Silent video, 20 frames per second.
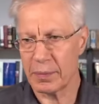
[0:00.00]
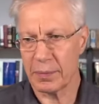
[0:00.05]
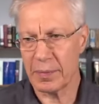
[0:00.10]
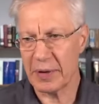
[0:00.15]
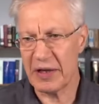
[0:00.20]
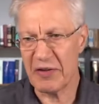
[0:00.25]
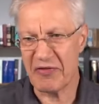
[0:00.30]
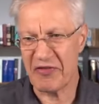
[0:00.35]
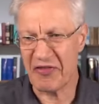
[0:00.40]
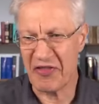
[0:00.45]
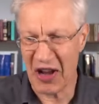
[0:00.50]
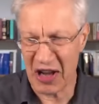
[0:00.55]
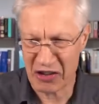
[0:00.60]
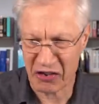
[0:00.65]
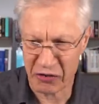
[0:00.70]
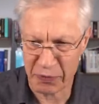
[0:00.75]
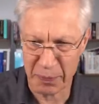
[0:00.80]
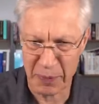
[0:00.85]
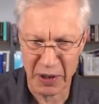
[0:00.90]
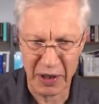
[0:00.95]

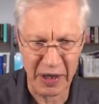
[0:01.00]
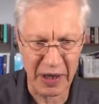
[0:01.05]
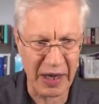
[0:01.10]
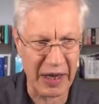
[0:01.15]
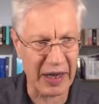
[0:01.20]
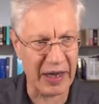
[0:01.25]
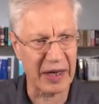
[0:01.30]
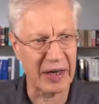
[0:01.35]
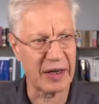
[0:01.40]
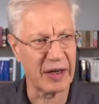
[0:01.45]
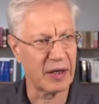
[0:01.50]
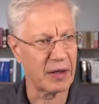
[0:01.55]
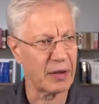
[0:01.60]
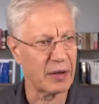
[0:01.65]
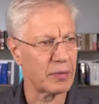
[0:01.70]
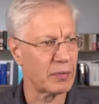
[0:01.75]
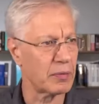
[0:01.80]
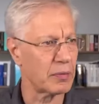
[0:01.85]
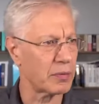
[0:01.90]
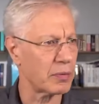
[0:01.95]
Investment in
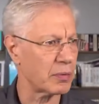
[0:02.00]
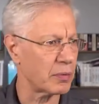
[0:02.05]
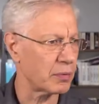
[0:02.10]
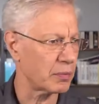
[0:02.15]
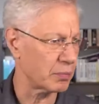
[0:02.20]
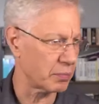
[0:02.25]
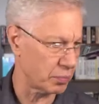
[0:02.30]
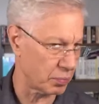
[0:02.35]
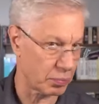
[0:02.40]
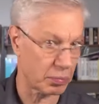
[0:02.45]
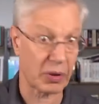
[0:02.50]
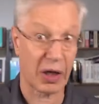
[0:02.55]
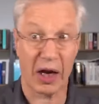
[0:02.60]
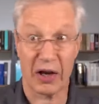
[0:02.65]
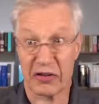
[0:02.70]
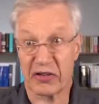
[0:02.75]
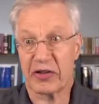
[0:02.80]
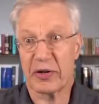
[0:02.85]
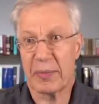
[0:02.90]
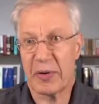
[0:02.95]

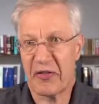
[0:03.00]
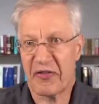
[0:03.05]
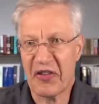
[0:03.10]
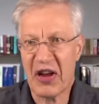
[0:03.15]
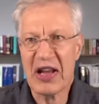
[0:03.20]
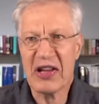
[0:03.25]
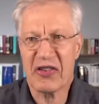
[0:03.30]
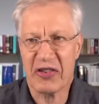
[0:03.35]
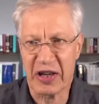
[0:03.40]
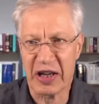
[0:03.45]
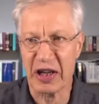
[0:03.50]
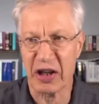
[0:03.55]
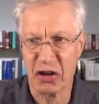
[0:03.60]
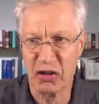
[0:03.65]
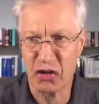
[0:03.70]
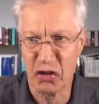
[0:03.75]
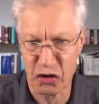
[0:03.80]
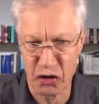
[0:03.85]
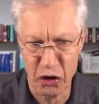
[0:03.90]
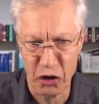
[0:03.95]
customer facing
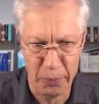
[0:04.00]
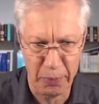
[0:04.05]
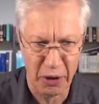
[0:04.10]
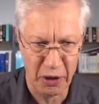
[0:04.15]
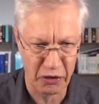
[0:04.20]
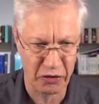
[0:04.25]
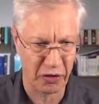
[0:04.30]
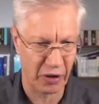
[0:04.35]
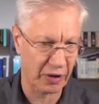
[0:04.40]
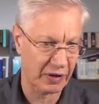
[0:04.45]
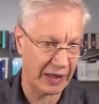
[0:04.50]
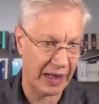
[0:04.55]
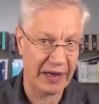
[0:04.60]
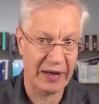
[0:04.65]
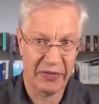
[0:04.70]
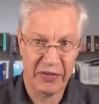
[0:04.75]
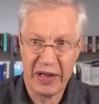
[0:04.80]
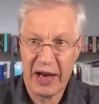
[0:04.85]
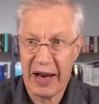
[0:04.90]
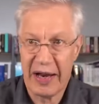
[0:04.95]
consumers. At the end
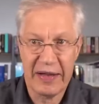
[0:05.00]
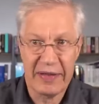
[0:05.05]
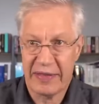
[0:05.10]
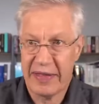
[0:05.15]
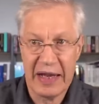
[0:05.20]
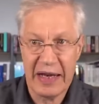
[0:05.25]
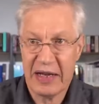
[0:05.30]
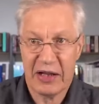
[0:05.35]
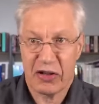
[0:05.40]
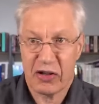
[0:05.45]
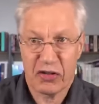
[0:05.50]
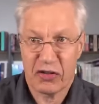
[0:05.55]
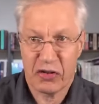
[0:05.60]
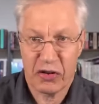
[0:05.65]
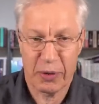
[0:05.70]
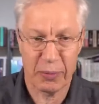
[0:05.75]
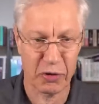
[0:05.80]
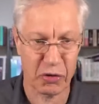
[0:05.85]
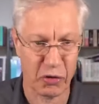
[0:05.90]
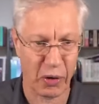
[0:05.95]
of the day, they need
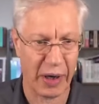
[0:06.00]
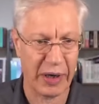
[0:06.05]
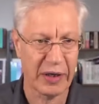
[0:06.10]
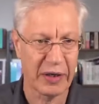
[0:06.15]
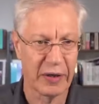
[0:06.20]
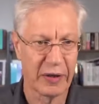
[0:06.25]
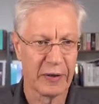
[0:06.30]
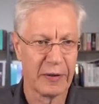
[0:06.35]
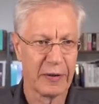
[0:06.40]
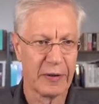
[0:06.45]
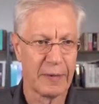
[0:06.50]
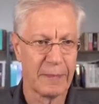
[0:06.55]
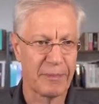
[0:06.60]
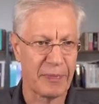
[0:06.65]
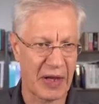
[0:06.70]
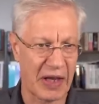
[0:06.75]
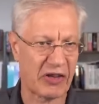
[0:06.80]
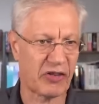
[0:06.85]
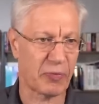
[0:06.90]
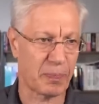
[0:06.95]
consumers, right?
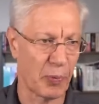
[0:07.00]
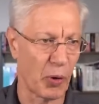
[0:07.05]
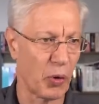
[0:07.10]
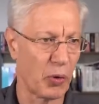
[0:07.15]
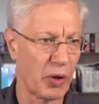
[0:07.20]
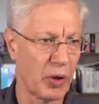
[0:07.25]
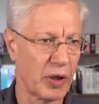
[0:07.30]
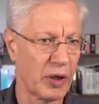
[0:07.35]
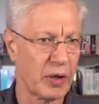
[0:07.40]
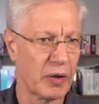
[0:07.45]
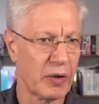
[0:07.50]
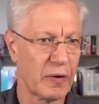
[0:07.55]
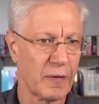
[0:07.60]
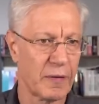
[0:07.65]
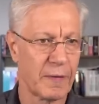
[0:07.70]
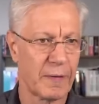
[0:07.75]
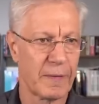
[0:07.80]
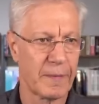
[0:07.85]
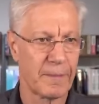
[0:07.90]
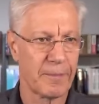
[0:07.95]
Exploded.
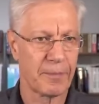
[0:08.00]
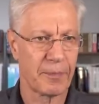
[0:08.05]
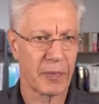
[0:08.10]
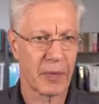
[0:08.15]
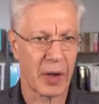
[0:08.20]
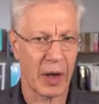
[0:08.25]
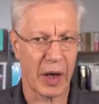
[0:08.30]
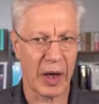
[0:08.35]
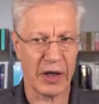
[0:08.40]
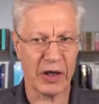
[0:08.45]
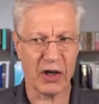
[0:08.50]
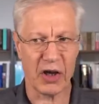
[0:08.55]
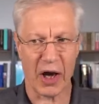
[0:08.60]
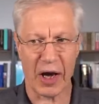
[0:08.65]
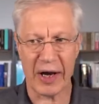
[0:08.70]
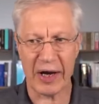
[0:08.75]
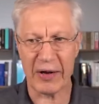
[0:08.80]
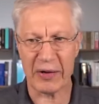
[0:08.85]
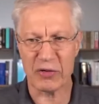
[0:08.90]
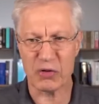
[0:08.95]
And you got
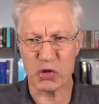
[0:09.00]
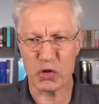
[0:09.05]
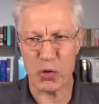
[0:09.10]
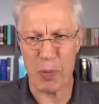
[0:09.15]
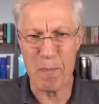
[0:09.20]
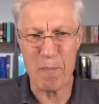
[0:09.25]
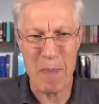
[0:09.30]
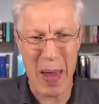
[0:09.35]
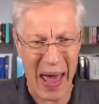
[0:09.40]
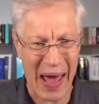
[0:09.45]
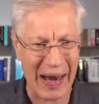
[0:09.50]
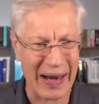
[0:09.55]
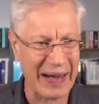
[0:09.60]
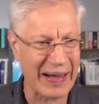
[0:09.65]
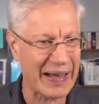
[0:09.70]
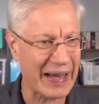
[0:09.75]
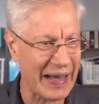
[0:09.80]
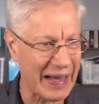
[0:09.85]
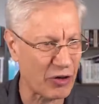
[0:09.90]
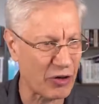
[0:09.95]
a
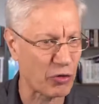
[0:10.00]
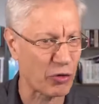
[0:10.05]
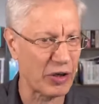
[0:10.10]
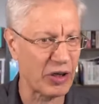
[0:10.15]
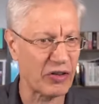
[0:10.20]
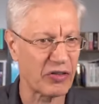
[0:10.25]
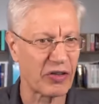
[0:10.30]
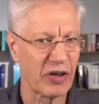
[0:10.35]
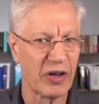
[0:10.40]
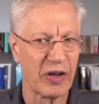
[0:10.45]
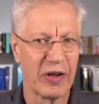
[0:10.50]
dramatic increase